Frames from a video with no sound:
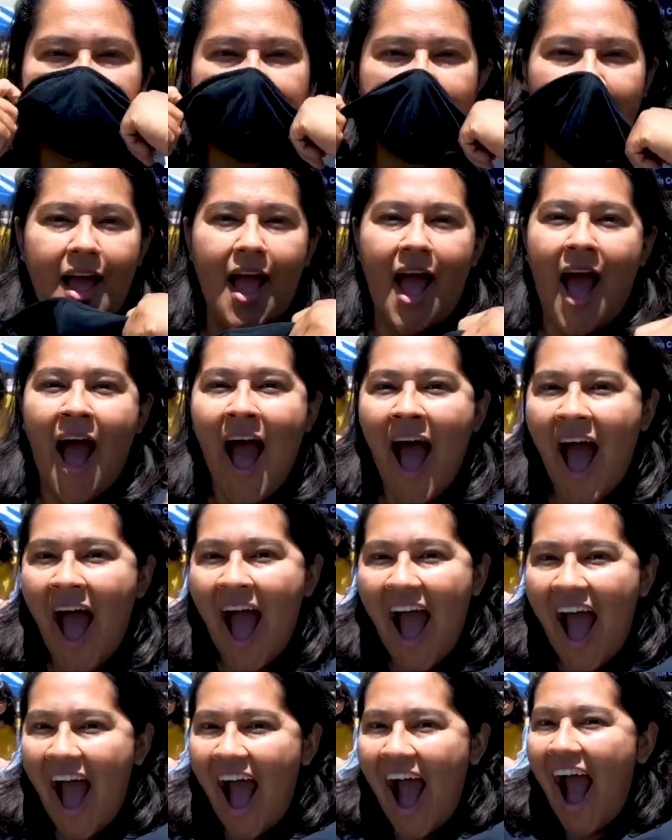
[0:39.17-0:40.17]
really hmm.
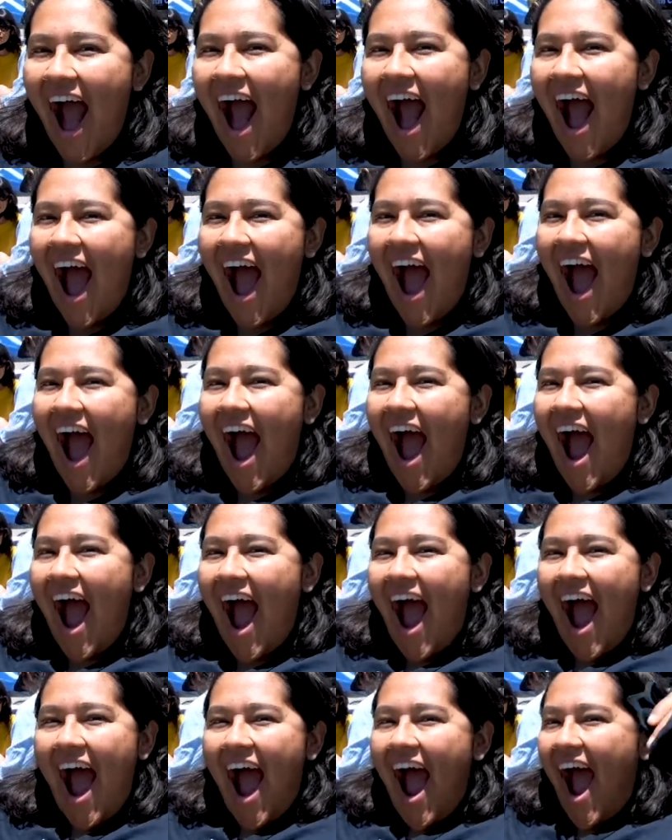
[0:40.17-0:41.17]
cemented my need
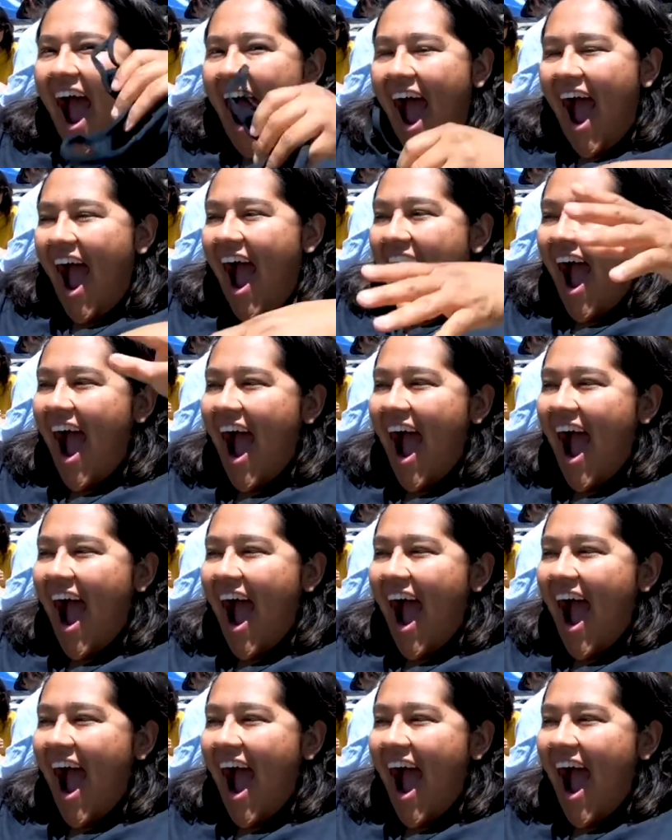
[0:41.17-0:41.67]
to